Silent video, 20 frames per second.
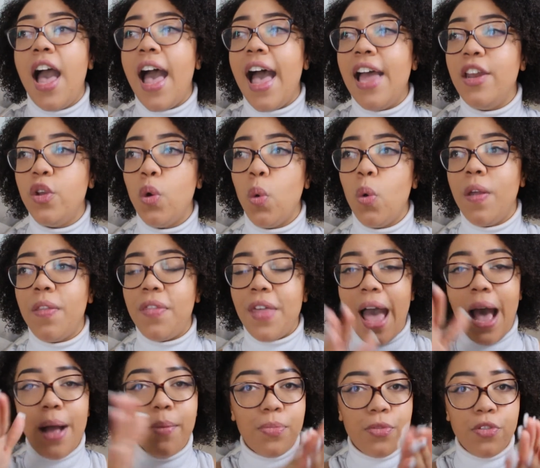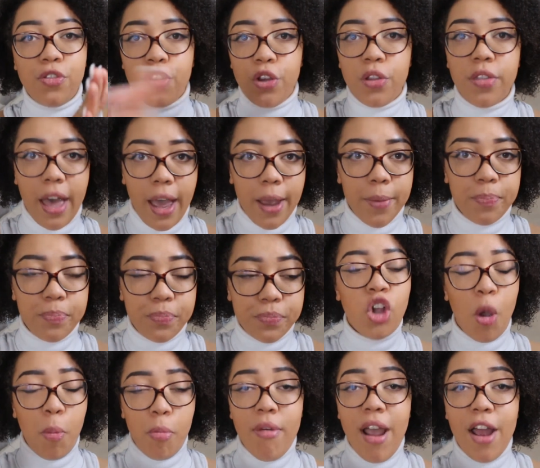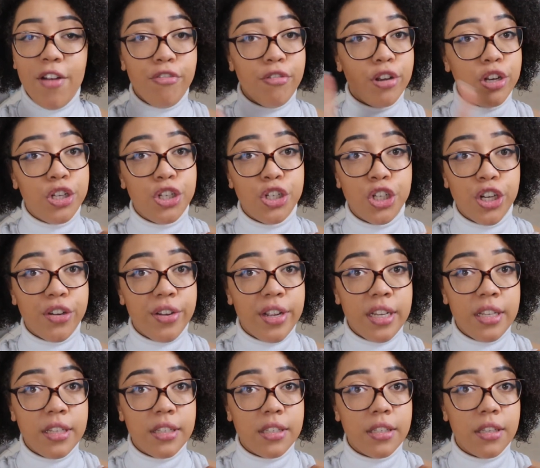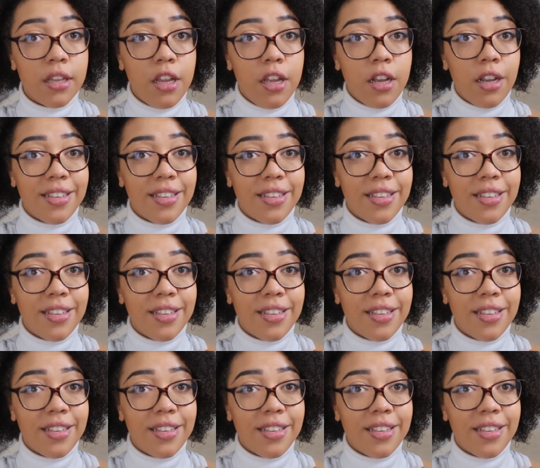and all of that. Do that. Shop around for insurance,